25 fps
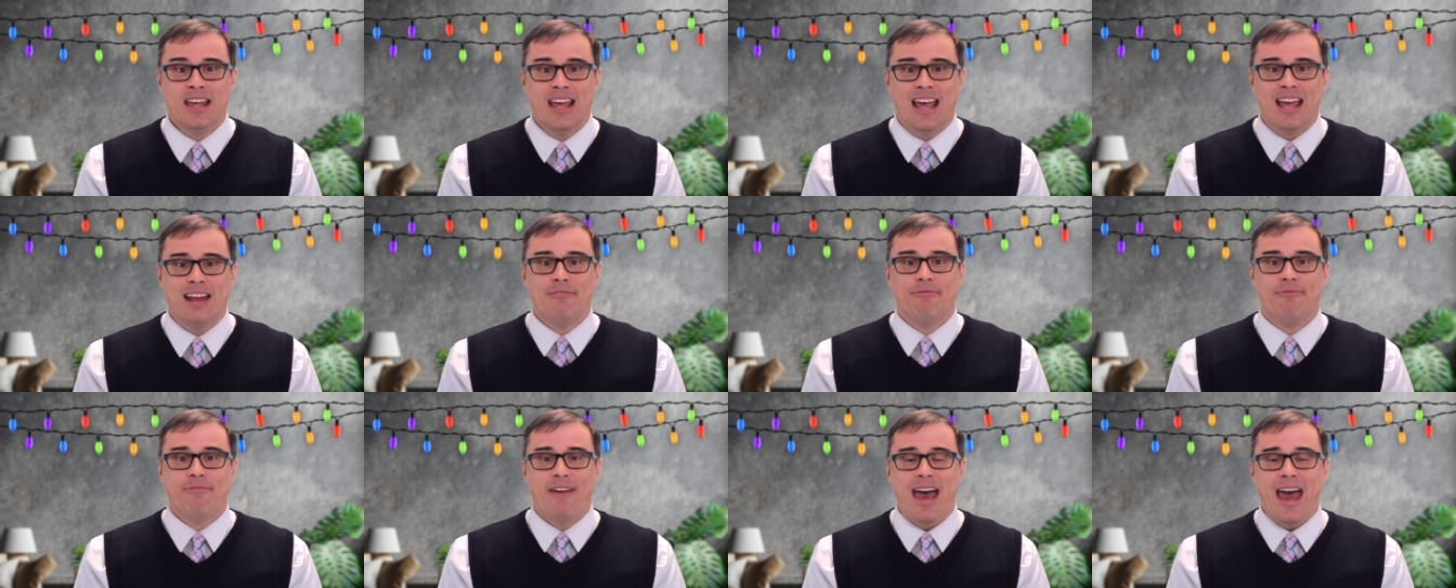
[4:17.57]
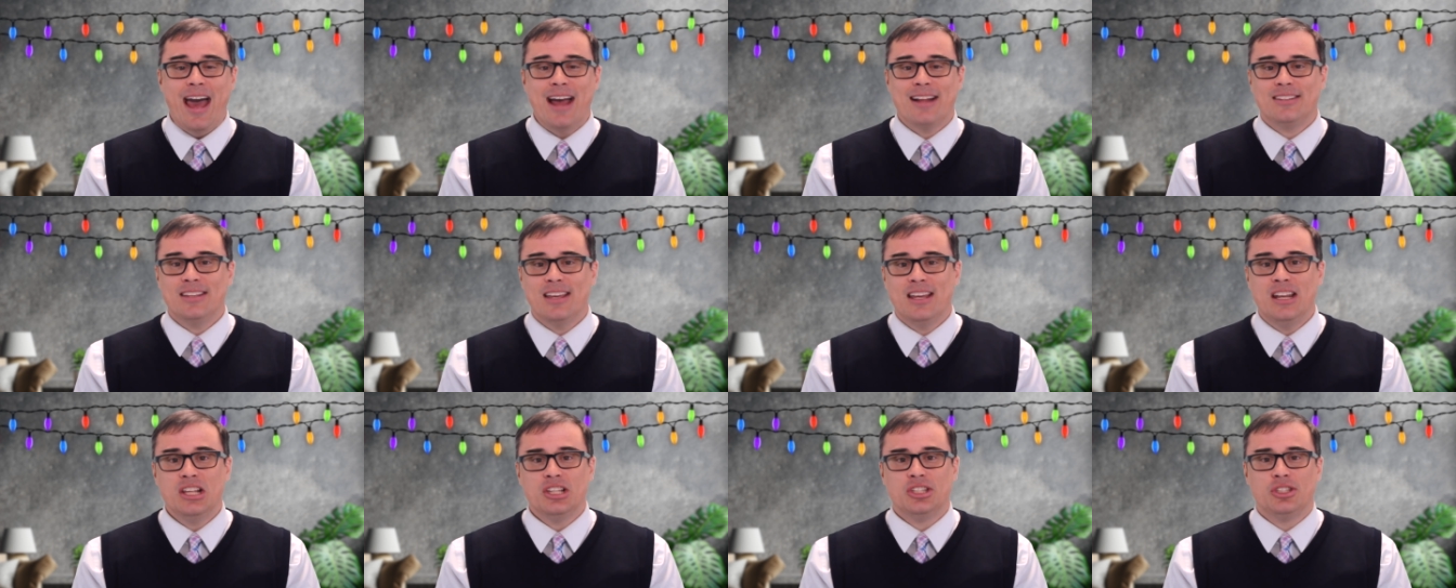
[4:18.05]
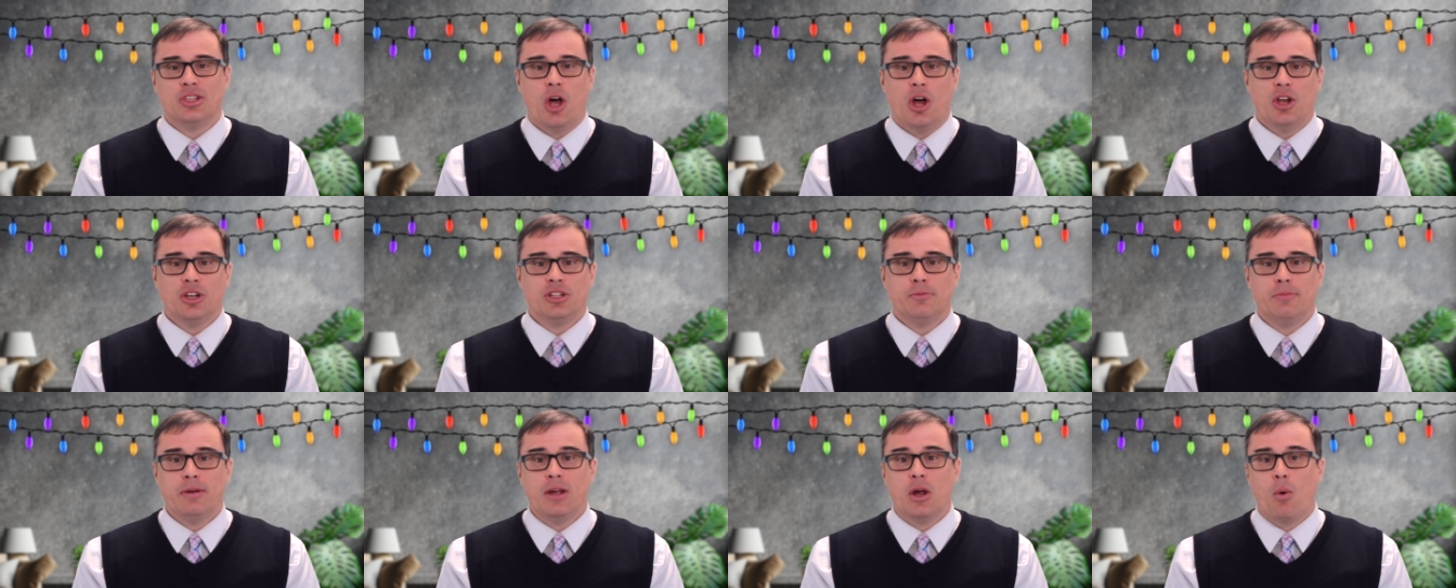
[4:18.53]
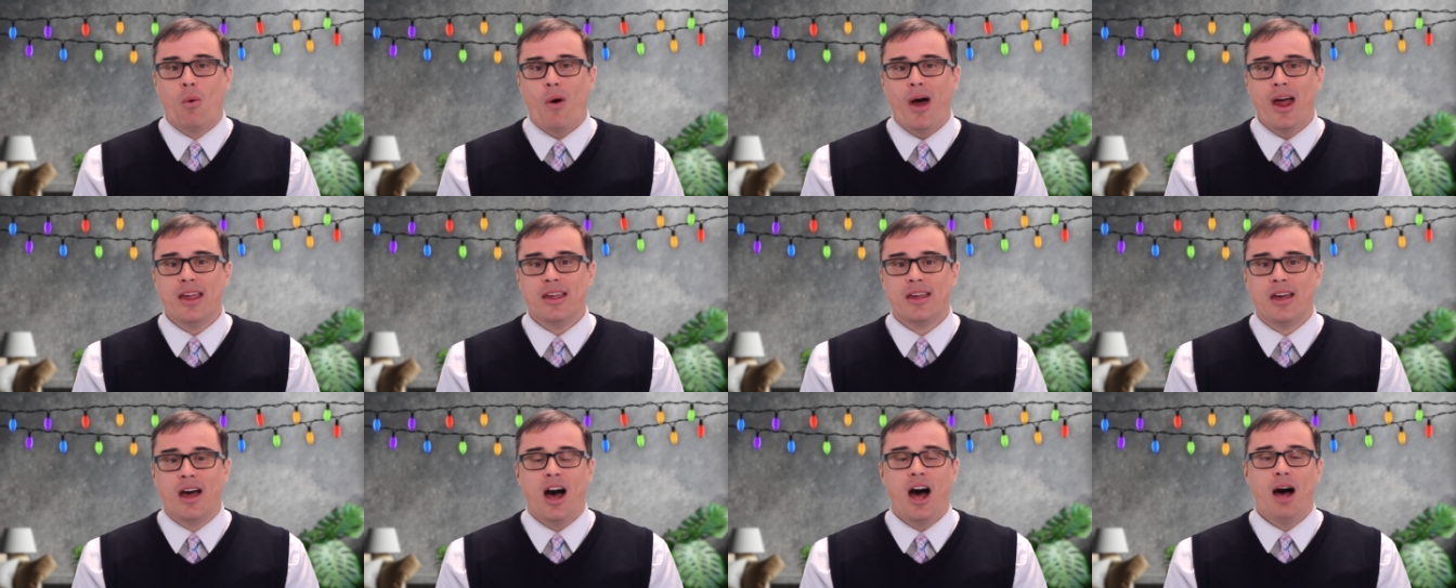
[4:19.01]
In fact, it is thought to be
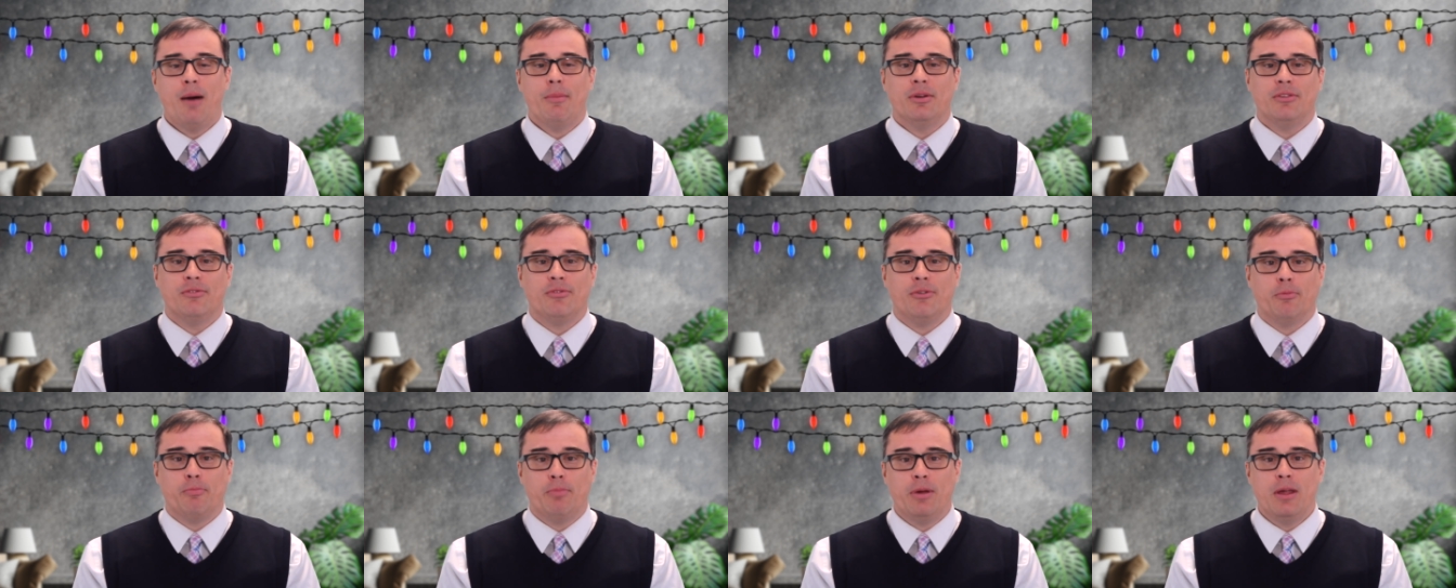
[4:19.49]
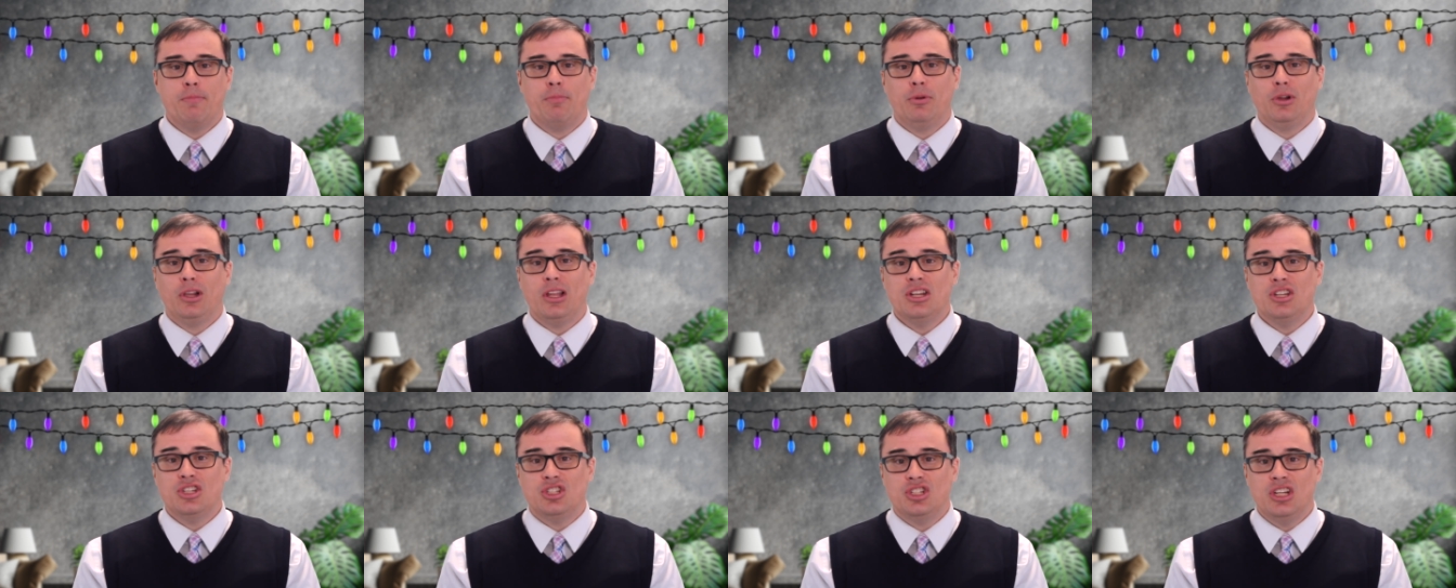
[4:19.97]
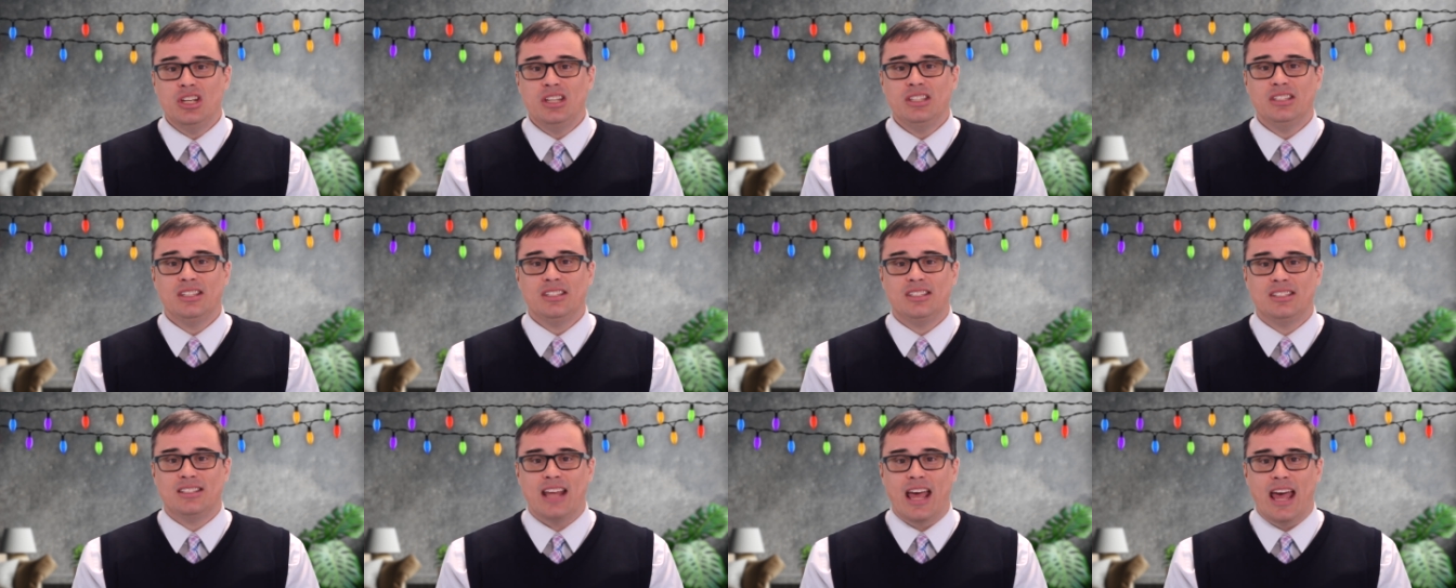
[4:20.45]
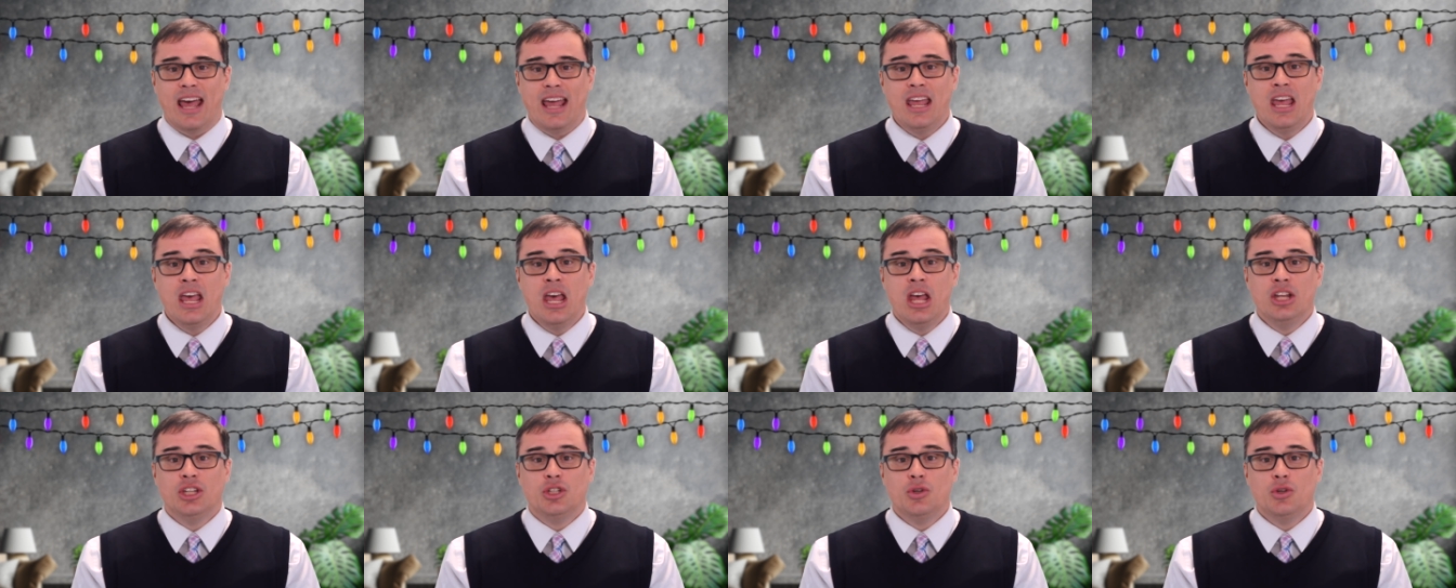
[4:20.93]
quite common for people in Jesus' day